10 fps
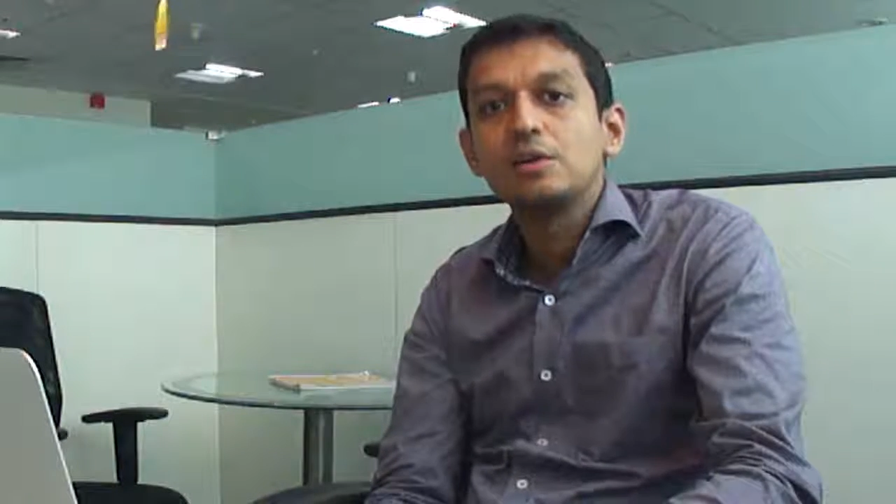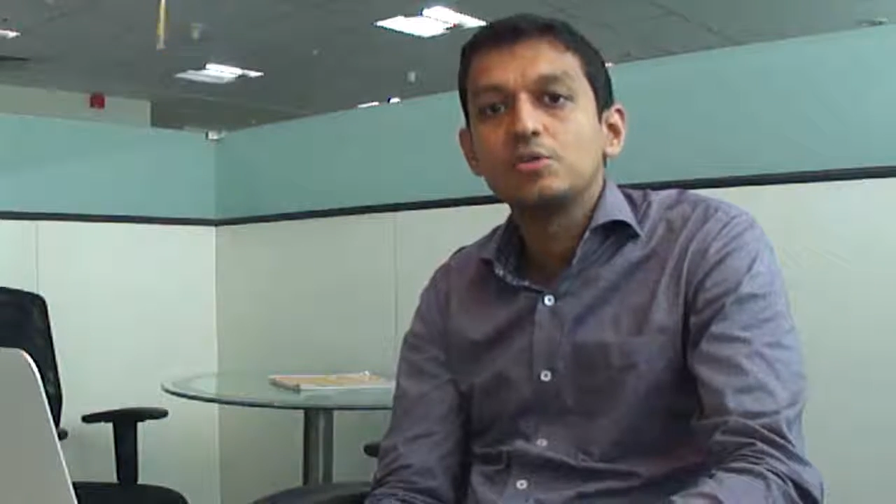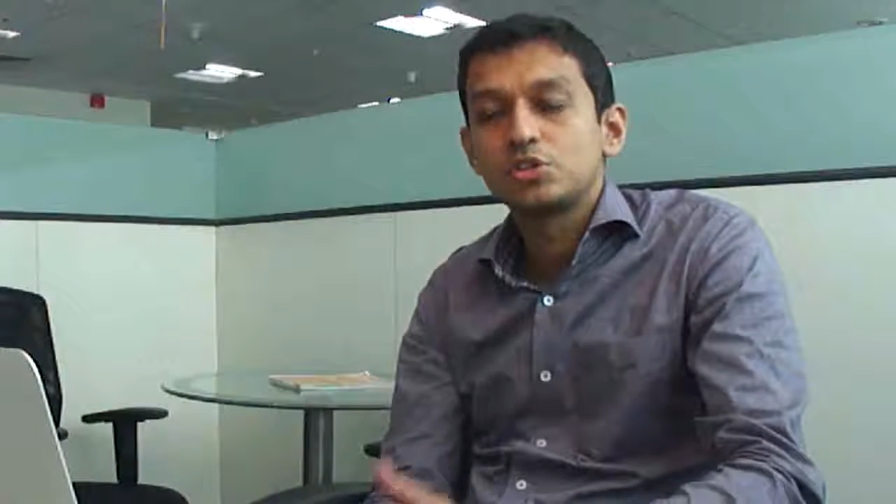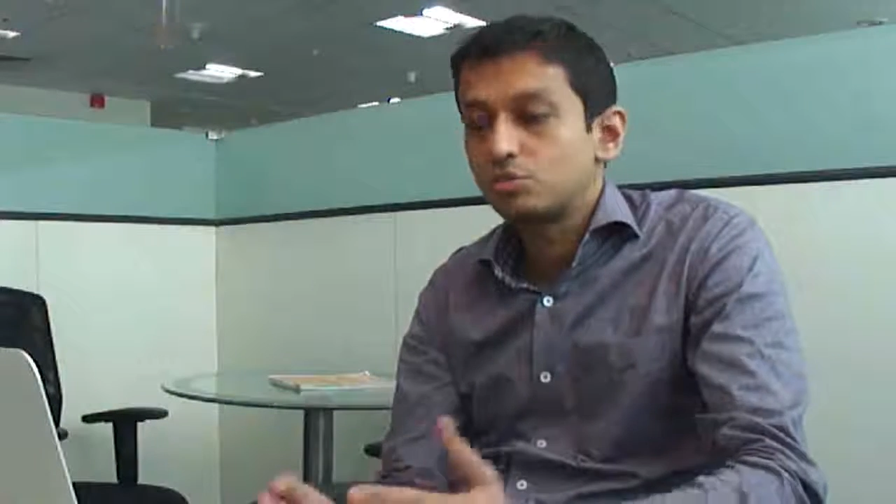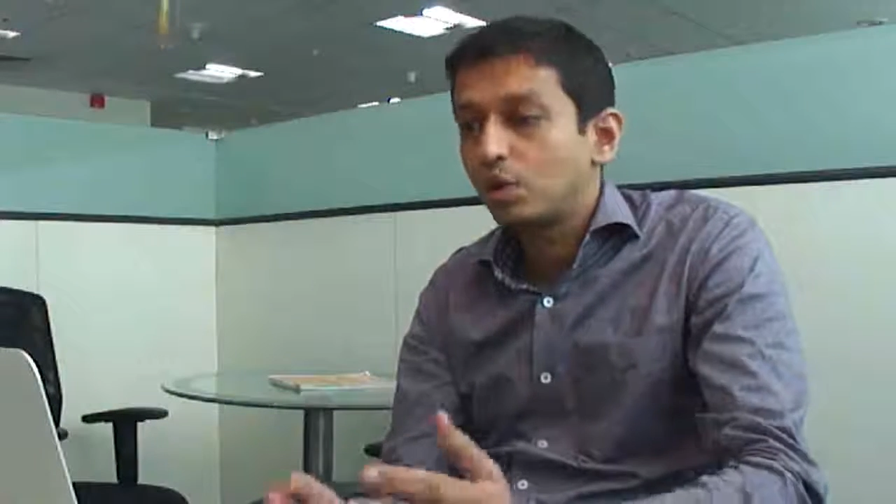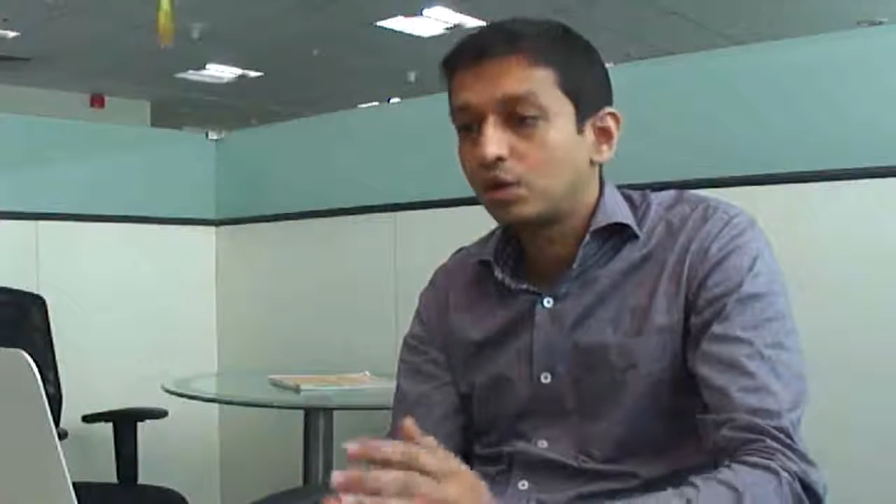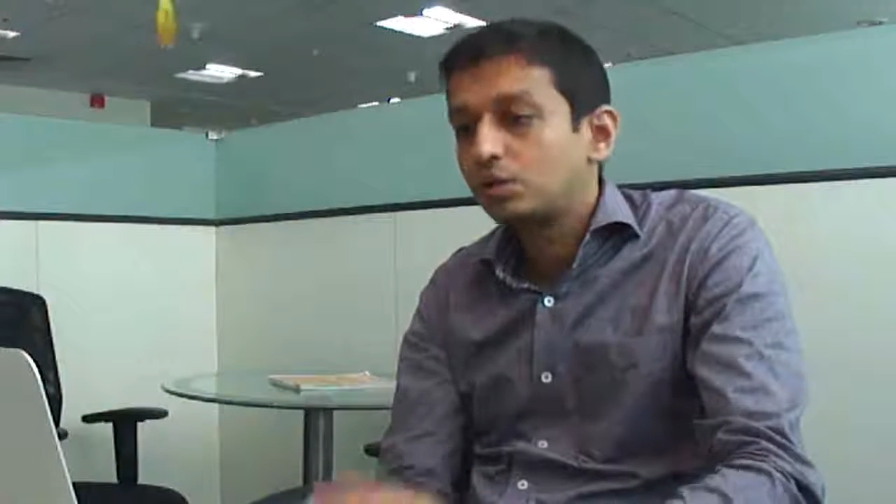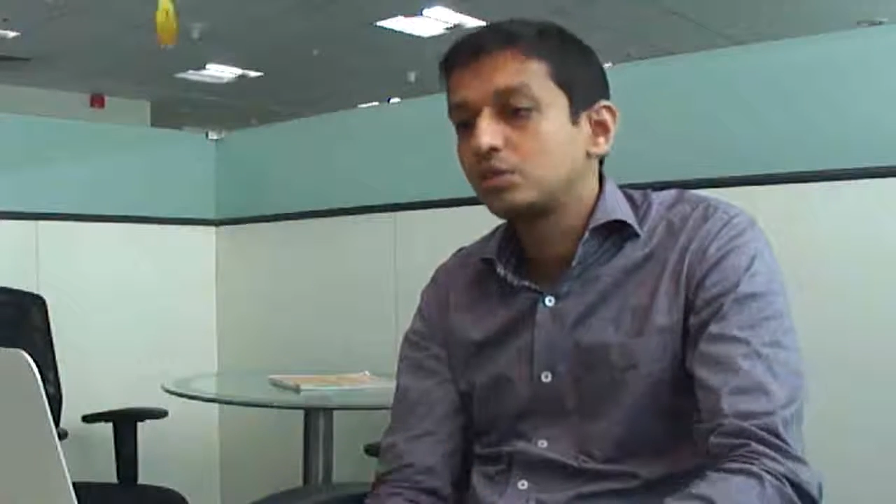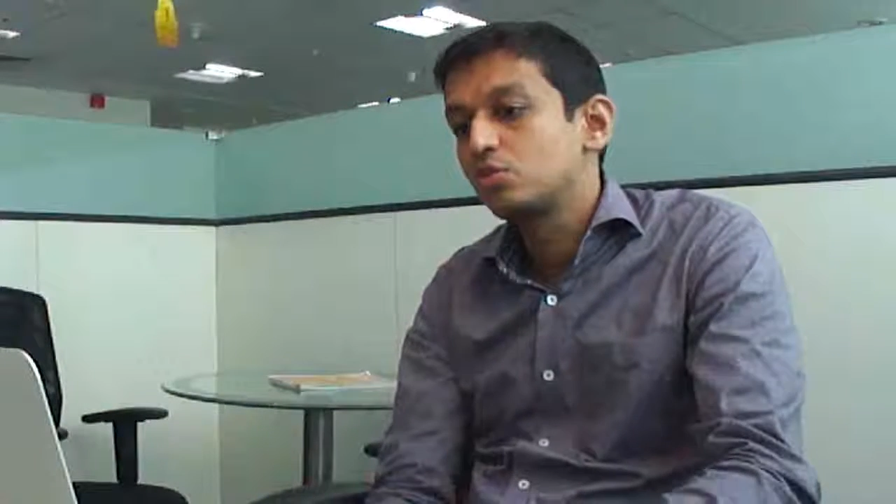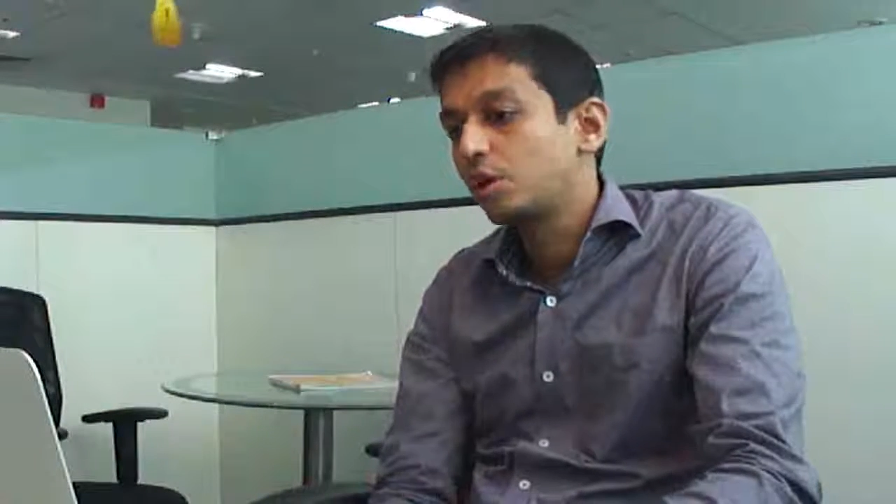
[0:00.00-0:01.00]
which is what
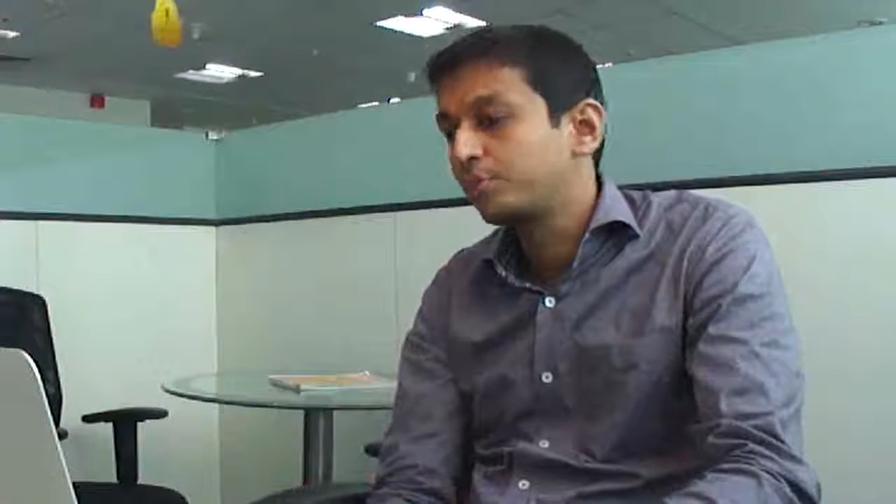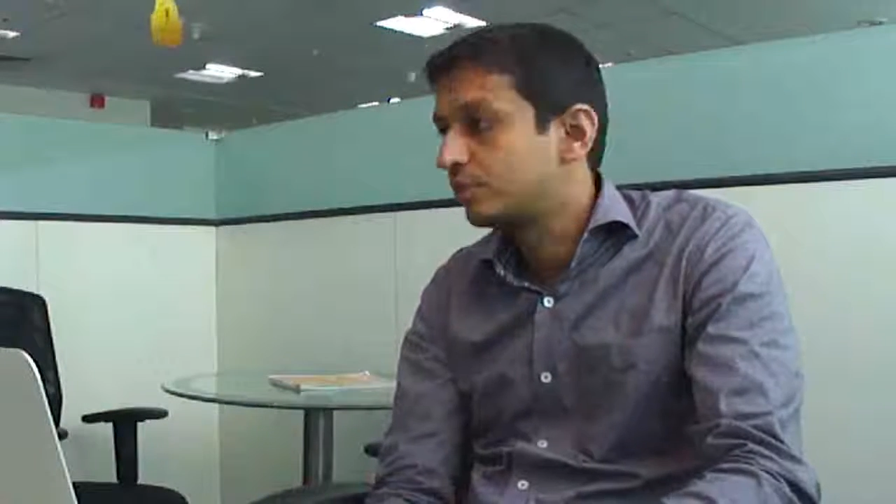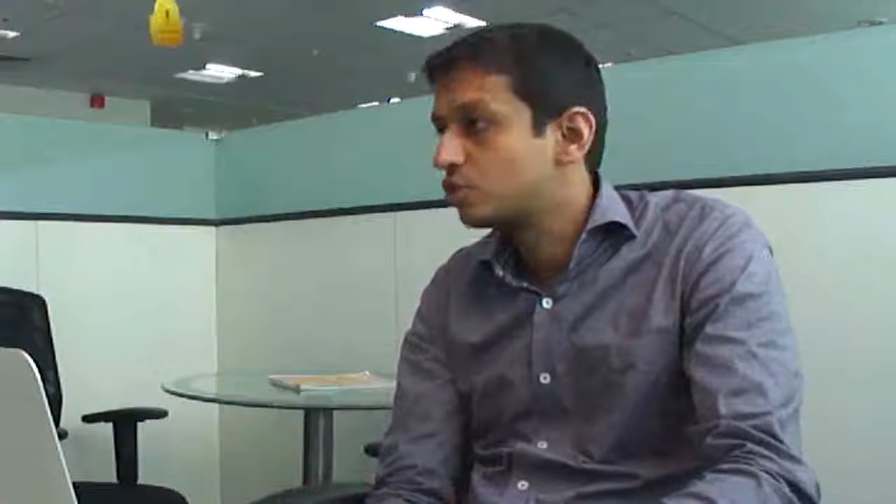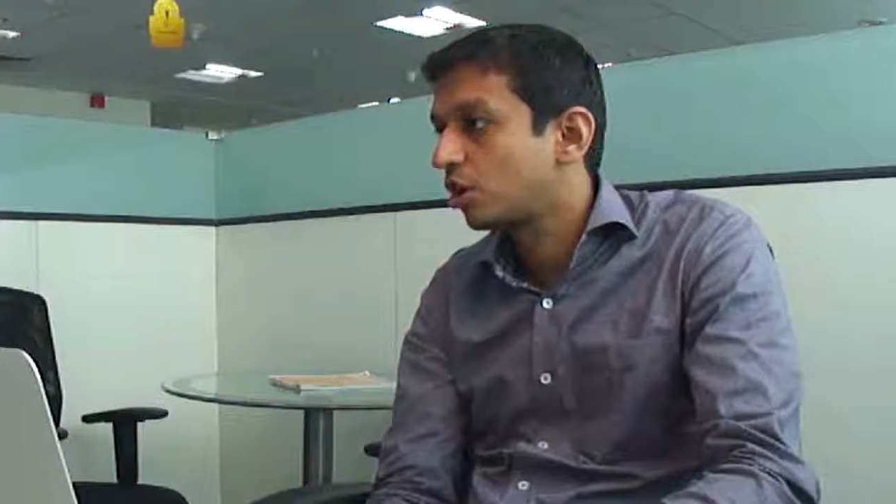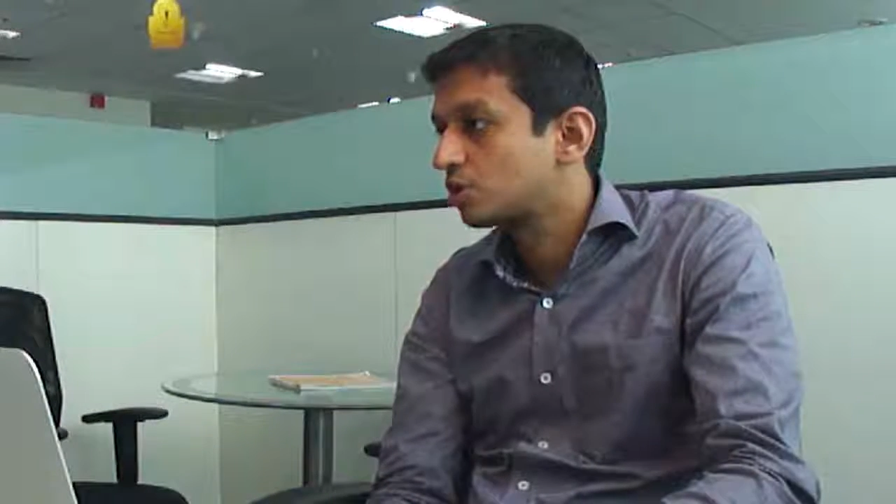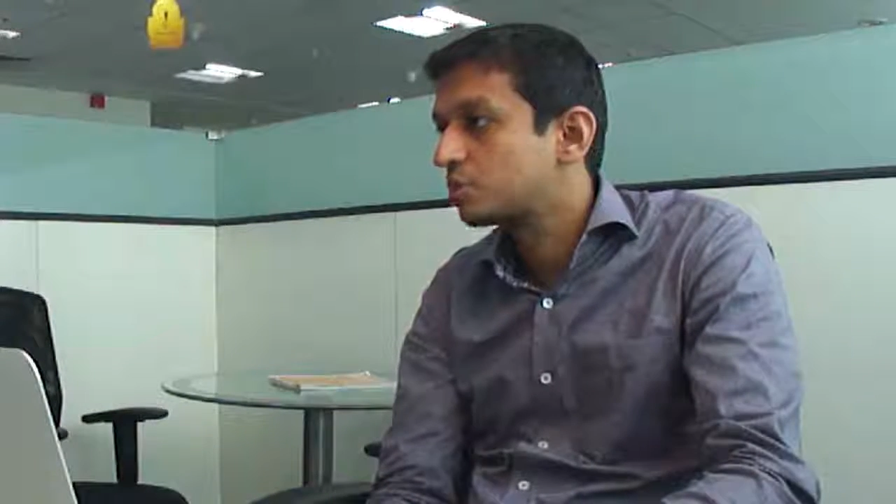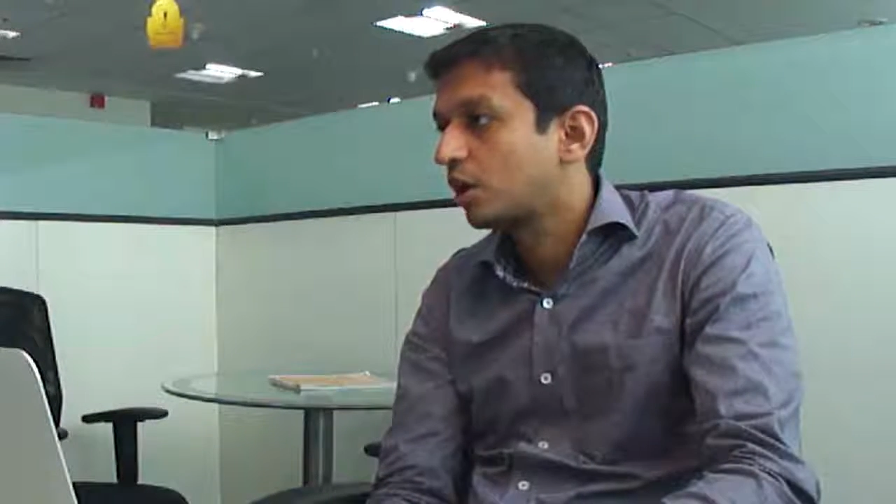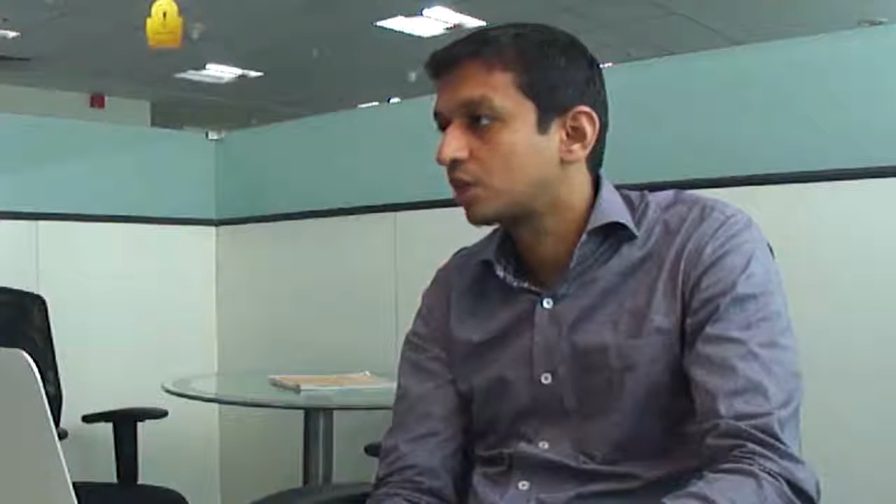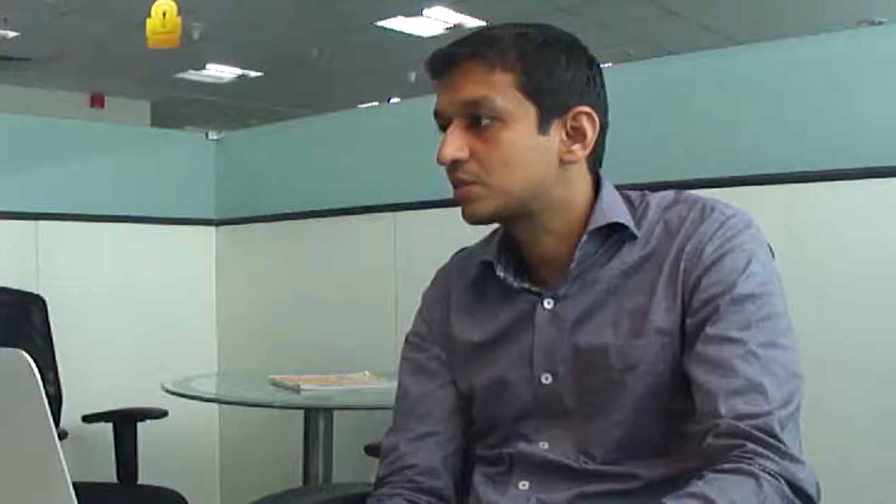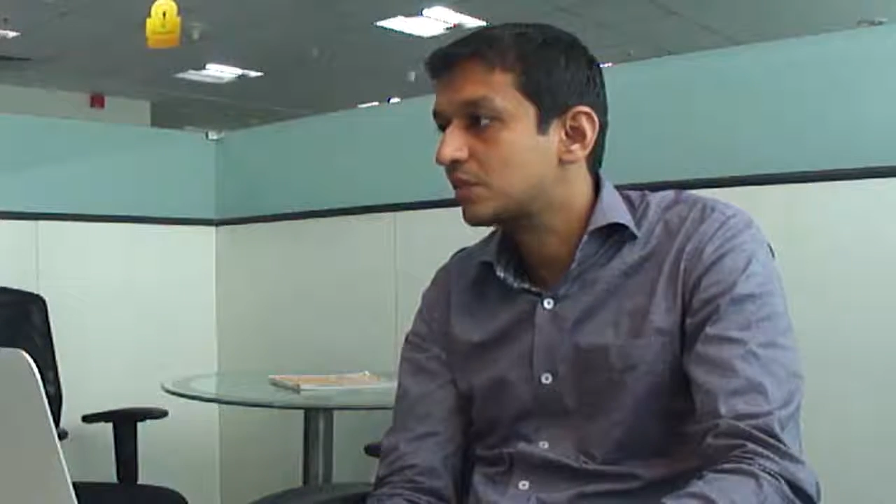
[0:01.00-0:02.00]
the job of insurance
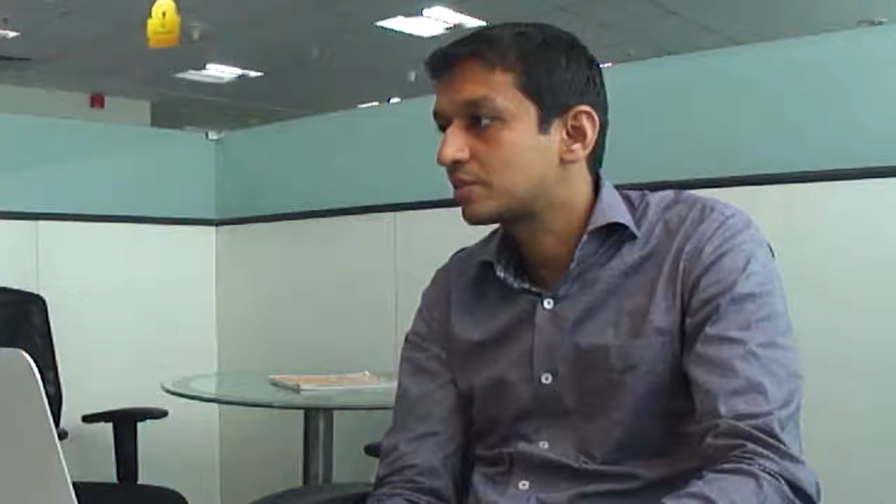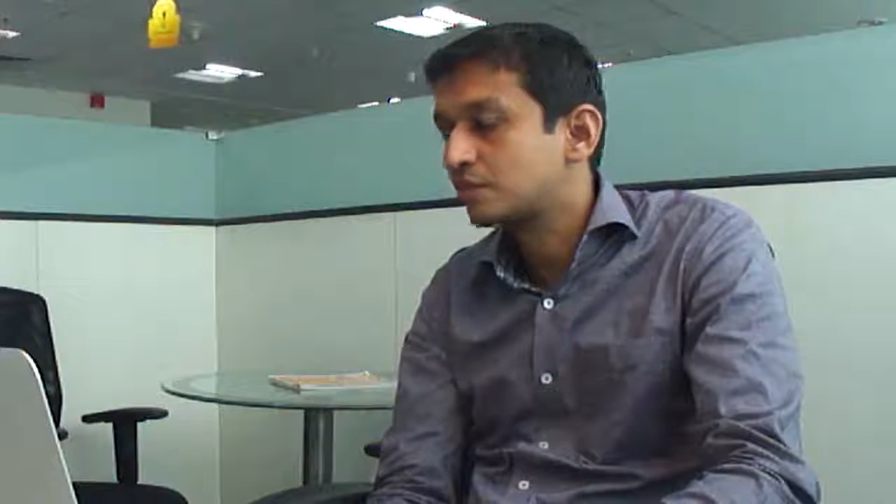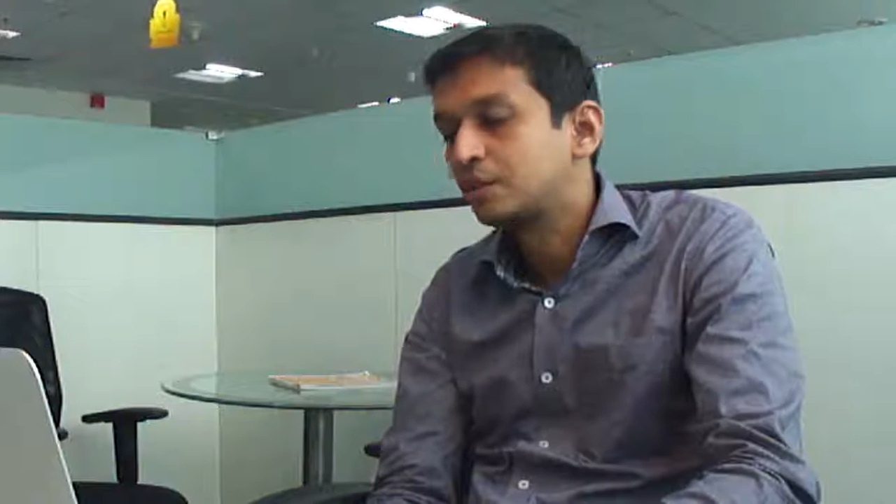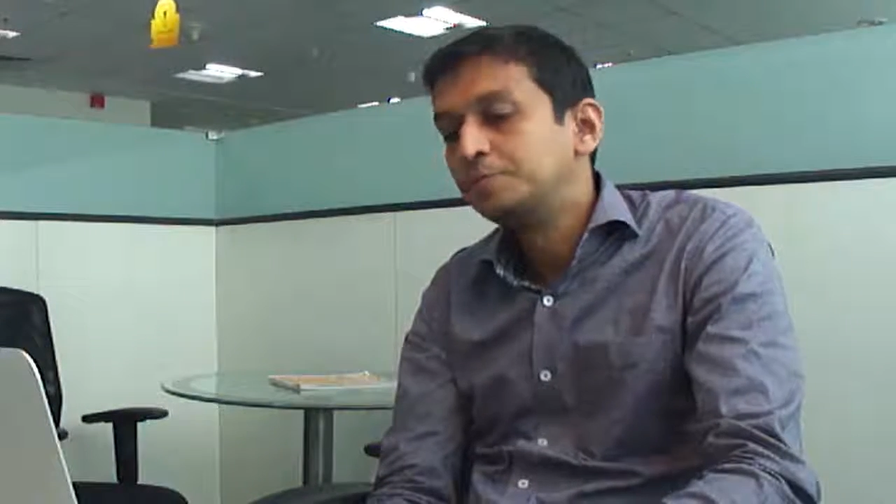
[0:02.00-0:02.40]
products is.